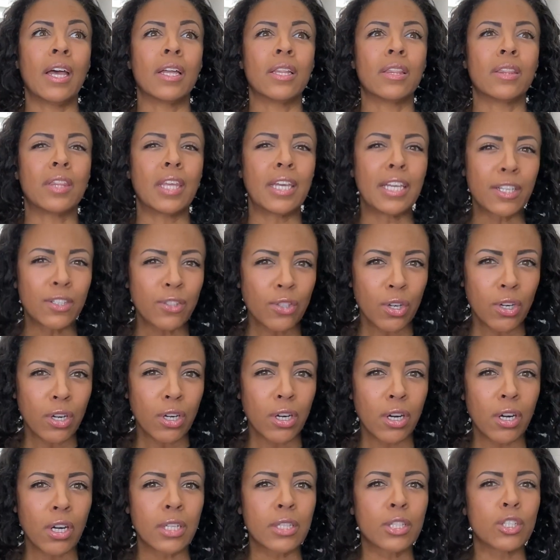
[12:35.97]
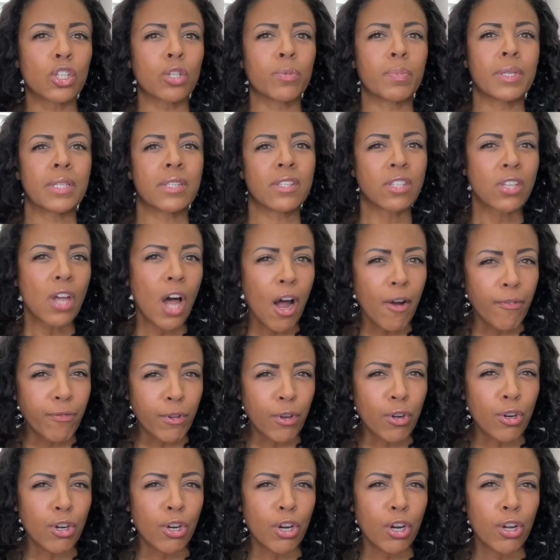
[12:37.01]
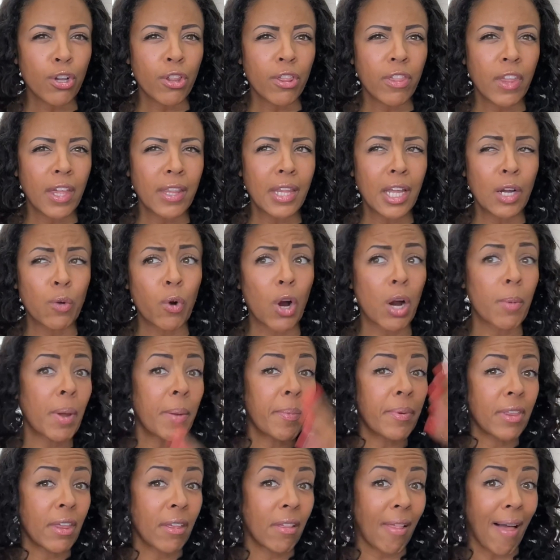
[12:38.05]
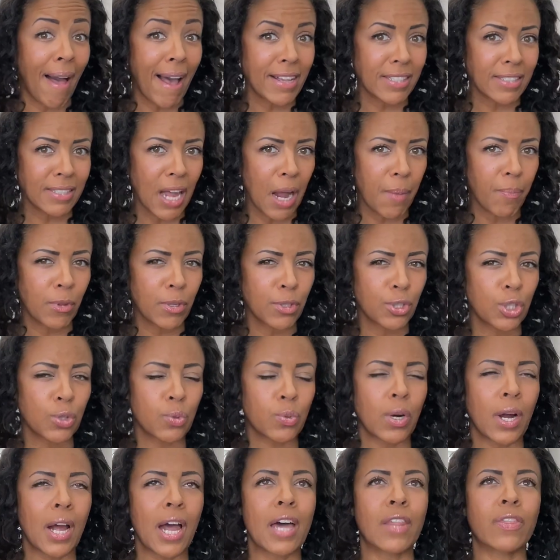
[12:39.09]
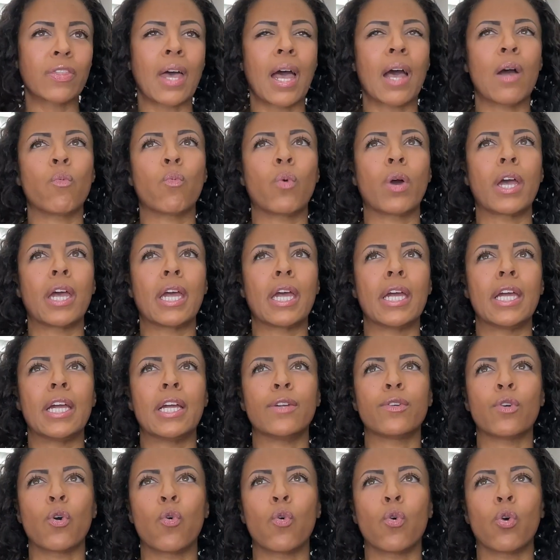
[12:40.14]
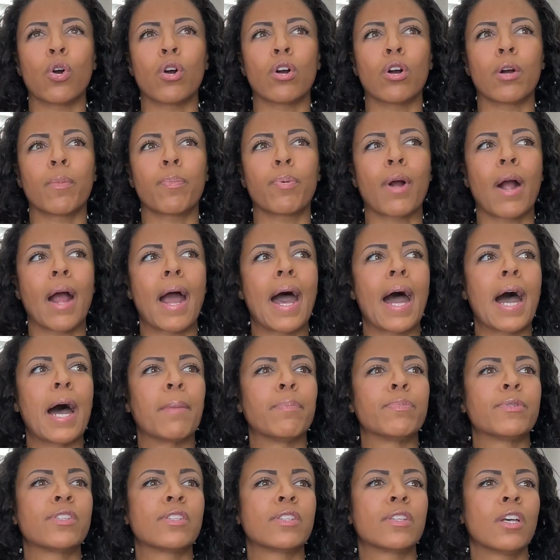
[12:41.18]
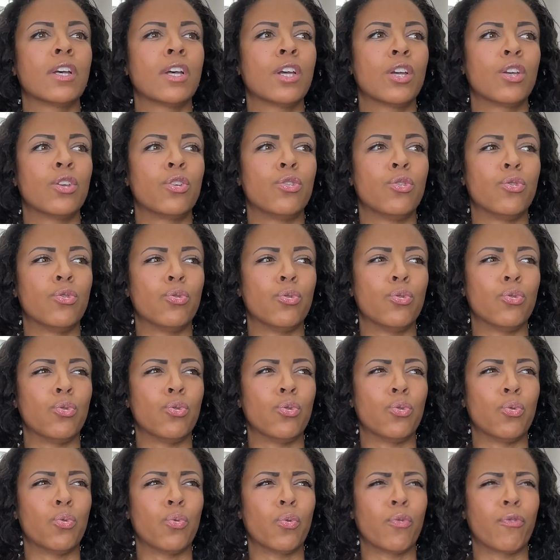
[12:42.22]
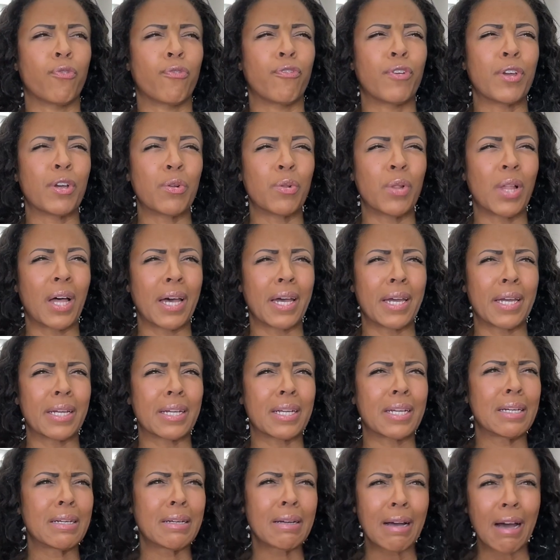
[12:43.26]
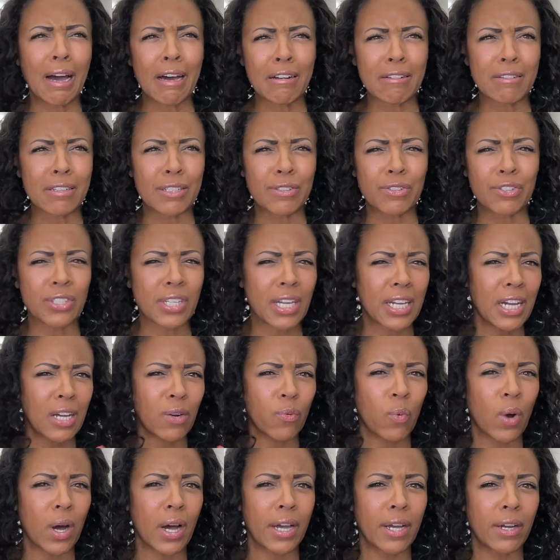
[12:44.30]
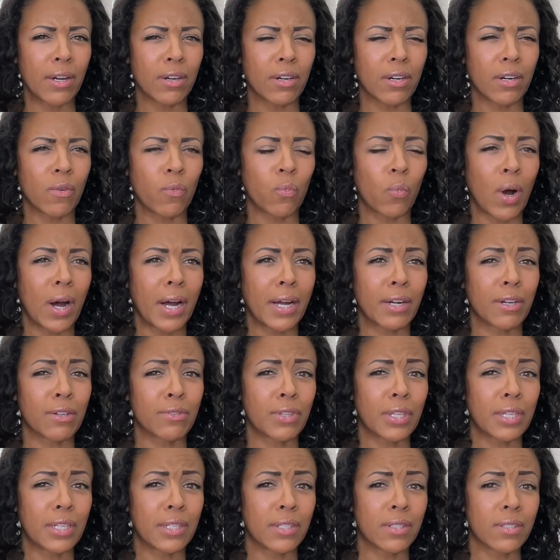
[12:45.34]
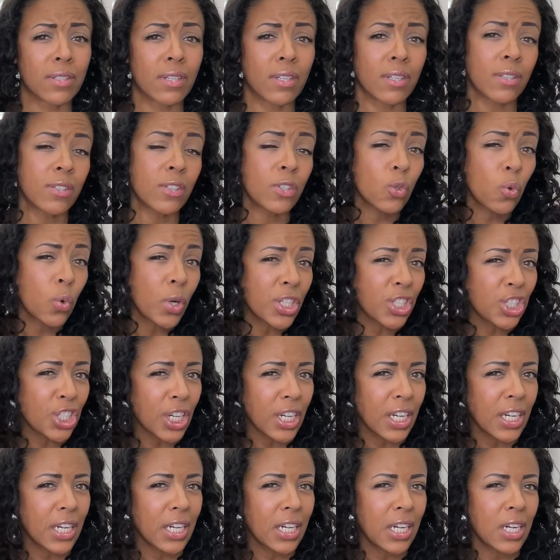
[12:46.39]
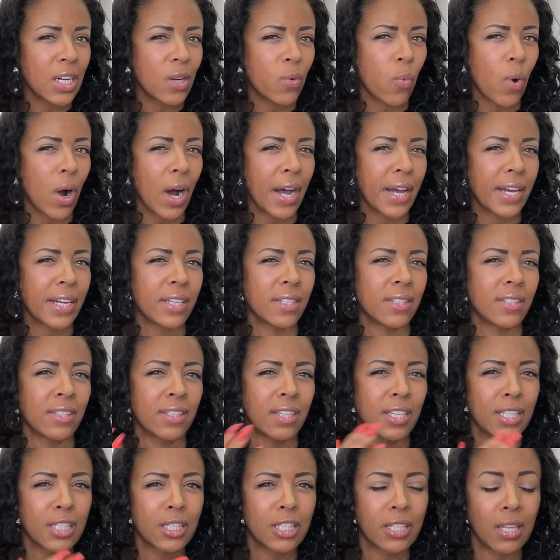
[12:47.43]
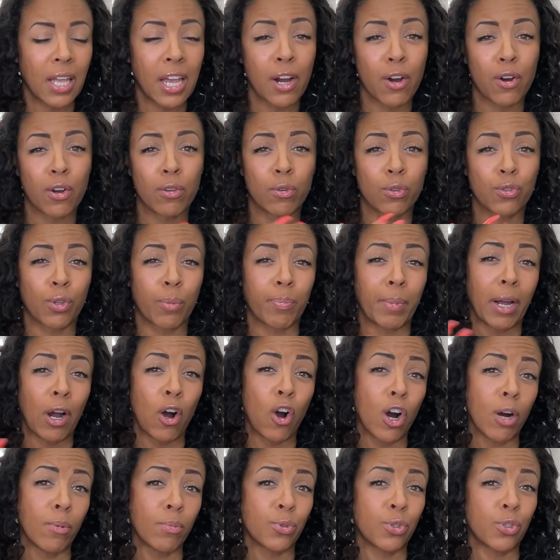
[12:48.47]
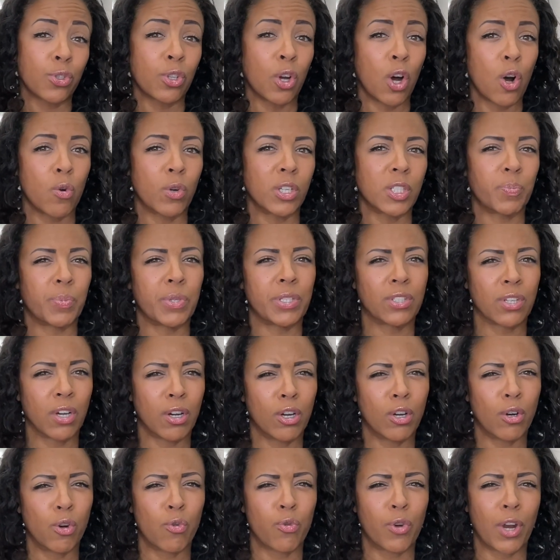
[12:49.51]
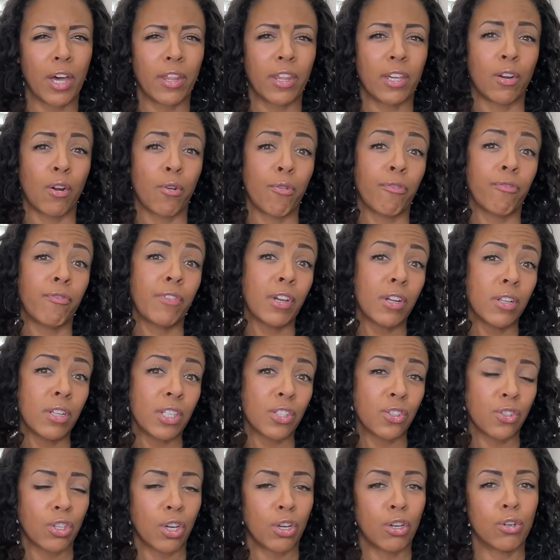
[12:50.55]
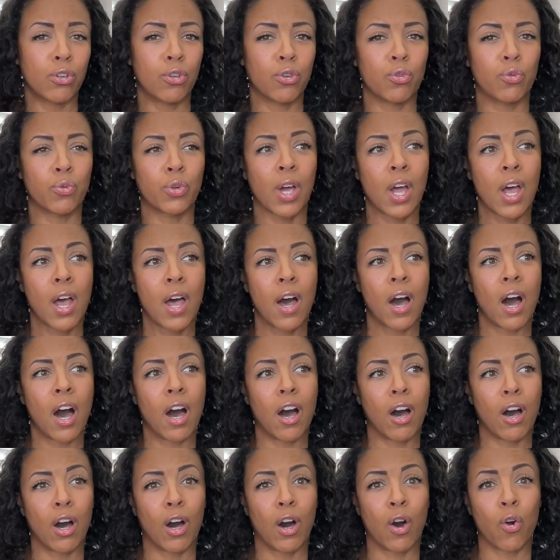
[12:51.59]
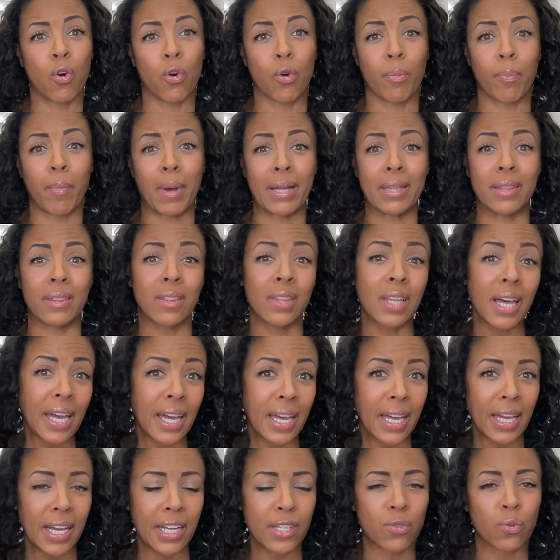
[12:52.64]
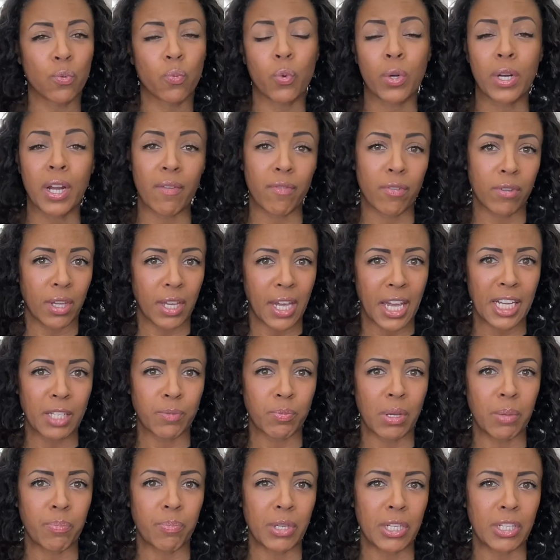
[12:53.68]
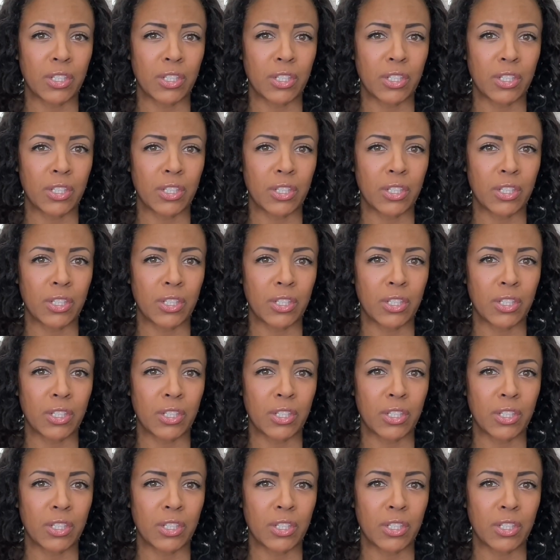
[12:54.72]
Things are a little bit softer than they were maybe the last time that you were at that weight, or perhaps you feel like, I don't understand, why are things squishy? Why is this area my arms used to always be toned, now they don't feel as toned, or my legs, or whatever the case may be.